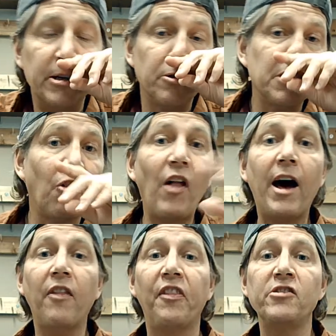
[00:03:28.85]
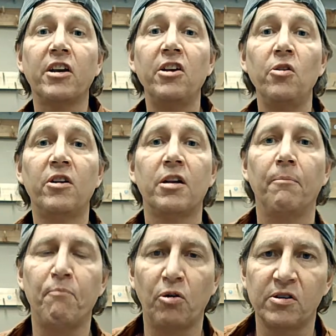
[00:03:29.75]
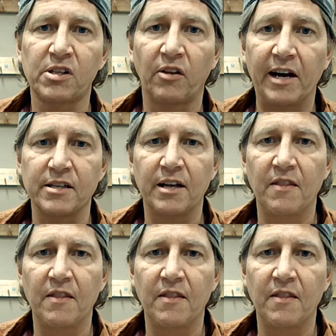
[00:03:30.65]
so there's a lot of things you can do to personalize it,